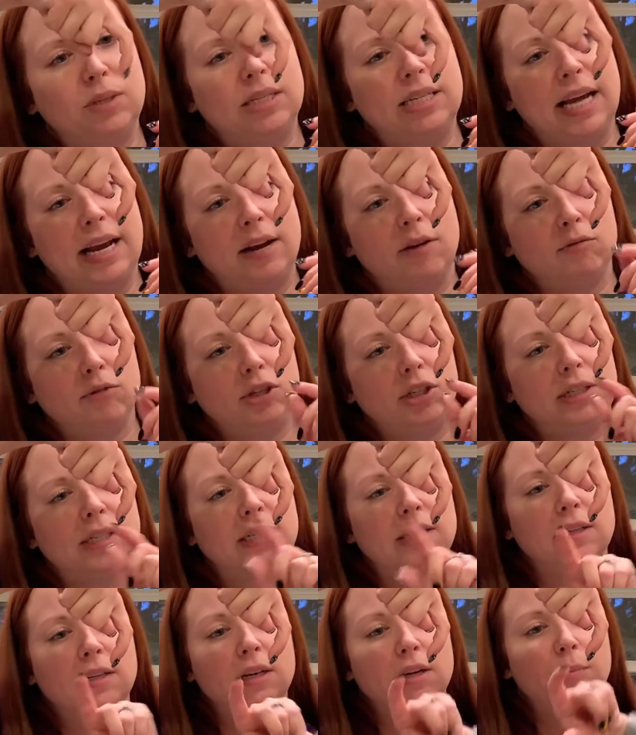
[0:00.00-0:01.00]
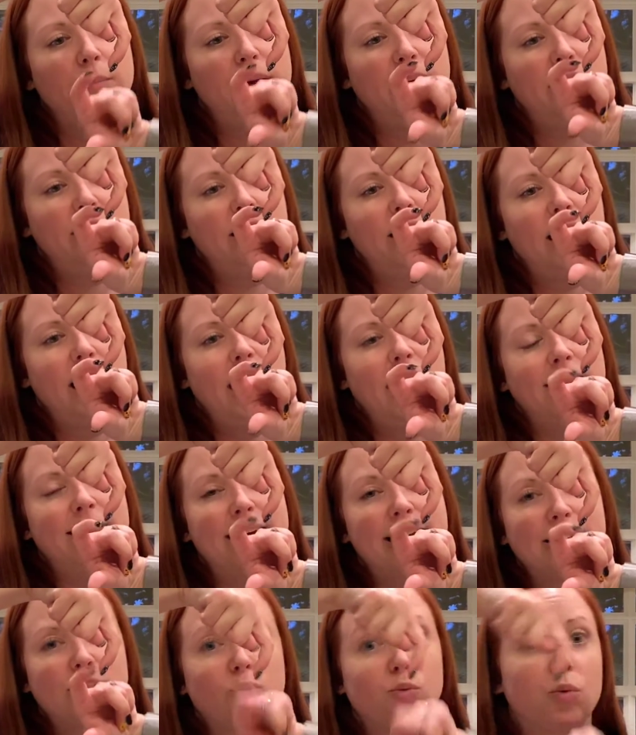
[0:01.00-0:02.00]
down just a little bit, and
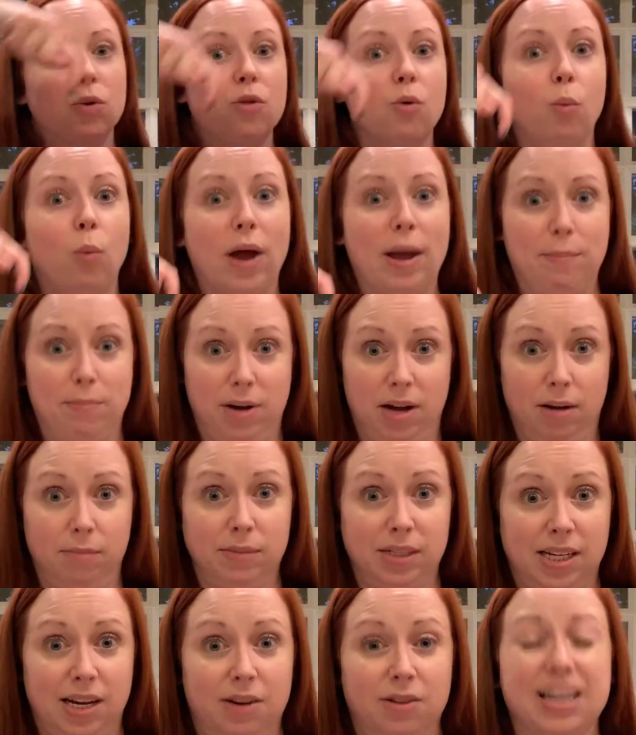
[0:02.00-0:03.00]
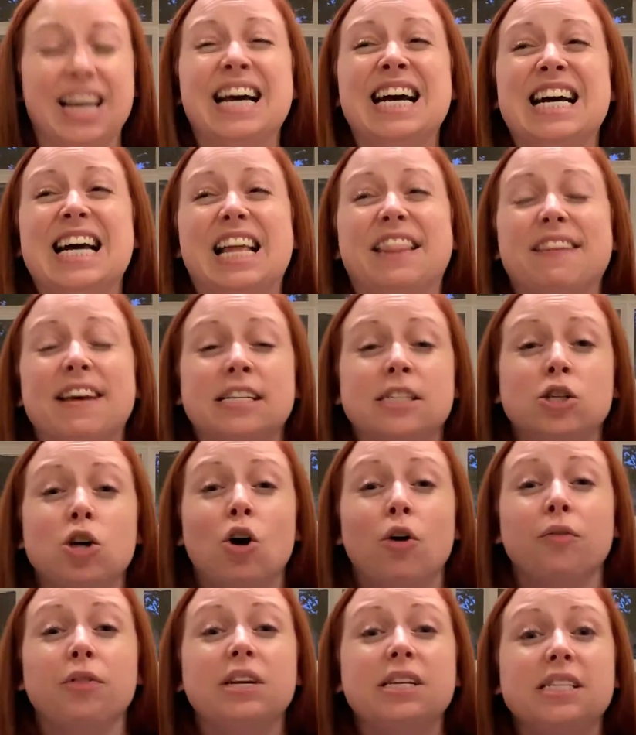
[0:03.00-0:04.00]
that's where the web comes out, and that's
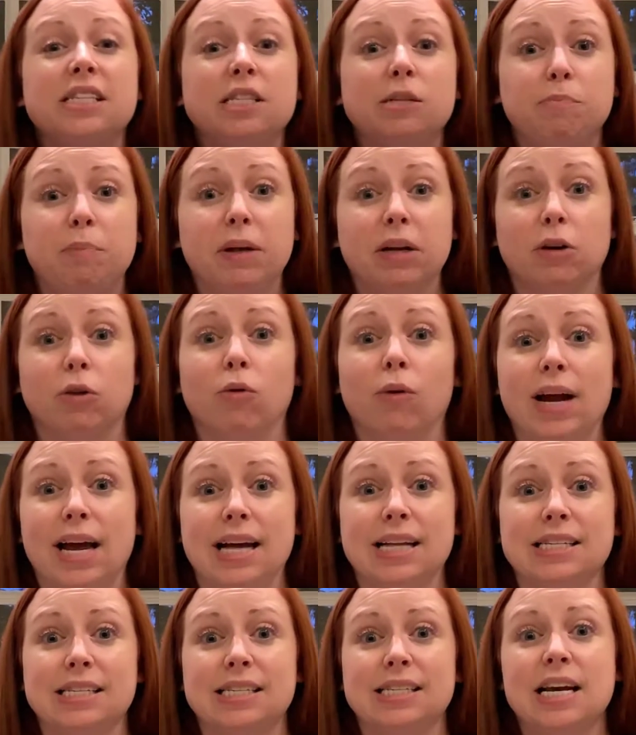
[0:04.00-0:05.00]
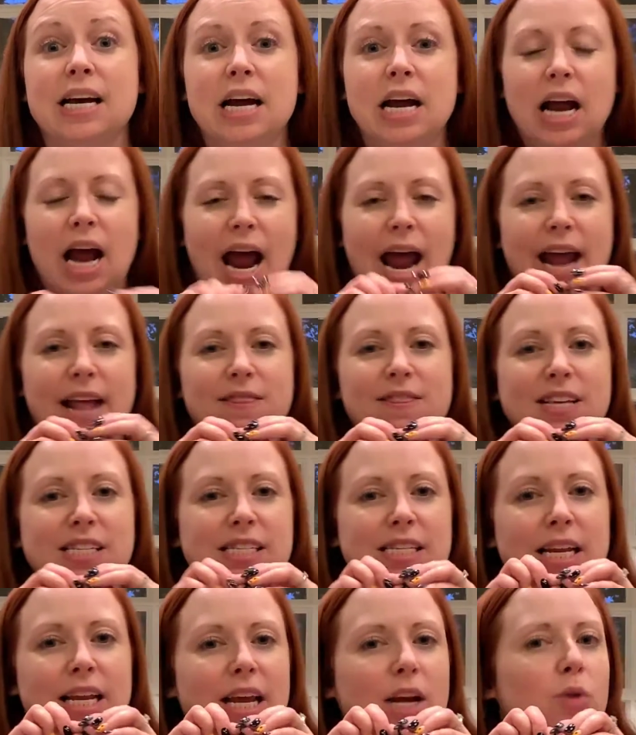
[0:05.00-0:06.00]
called the spinnerets. And this
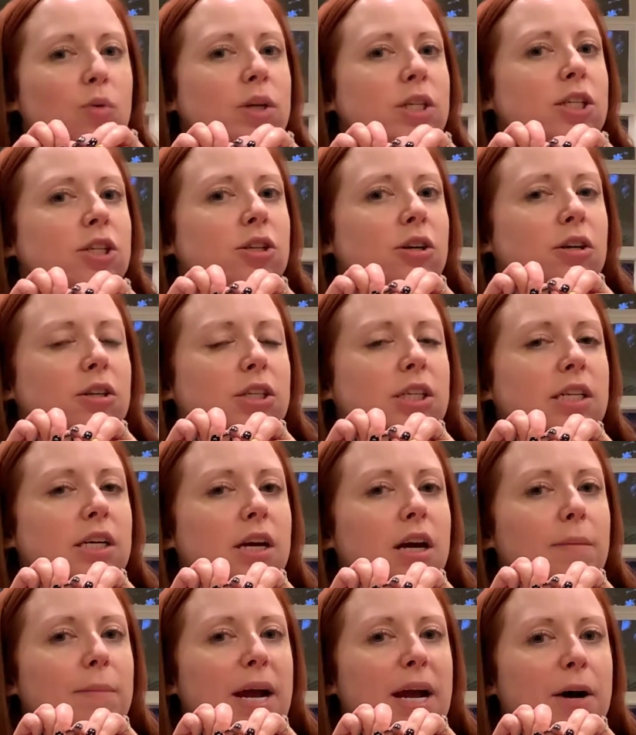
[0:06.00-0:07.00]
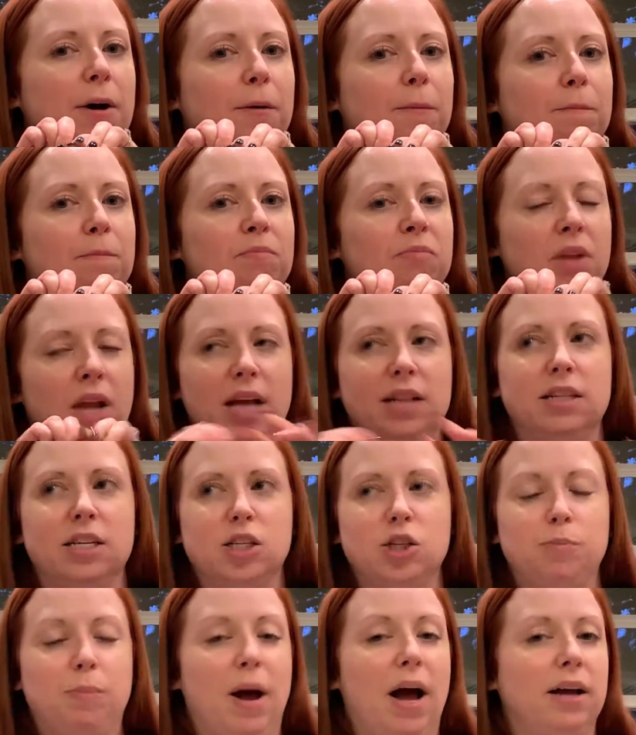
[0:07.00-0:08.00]
liquid starts to come out, and the
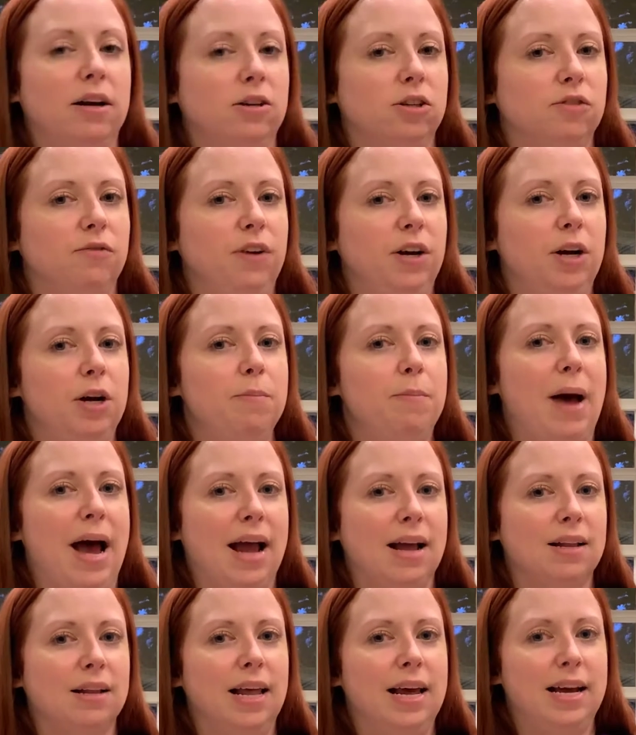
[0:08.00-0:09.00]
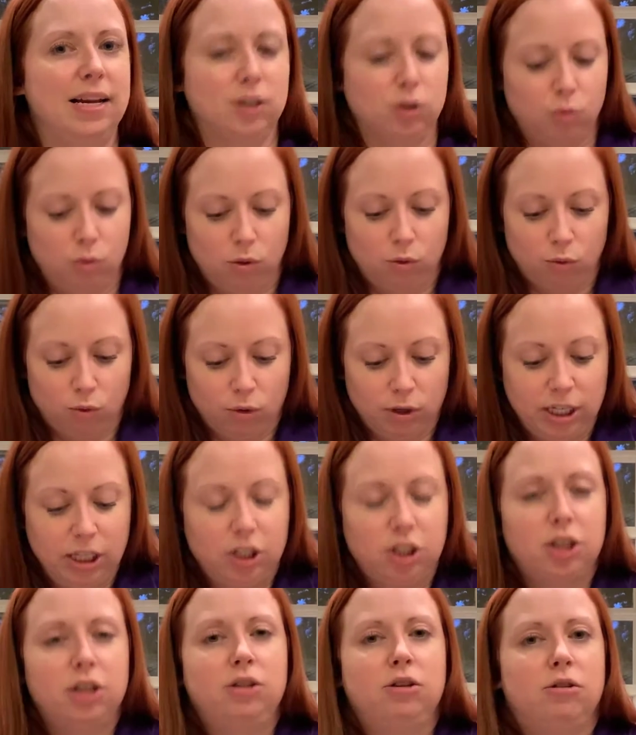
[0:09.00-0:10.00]
spider's very back legs will reach
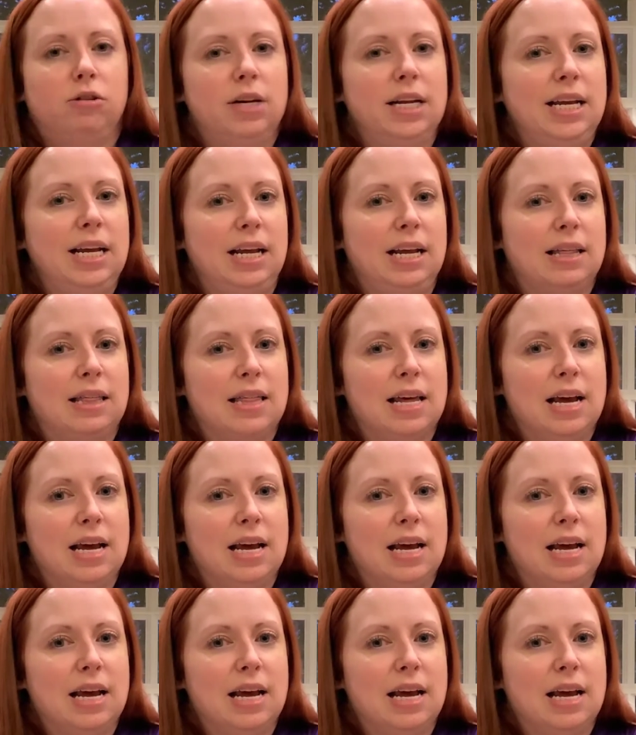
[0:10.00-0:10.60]
underneath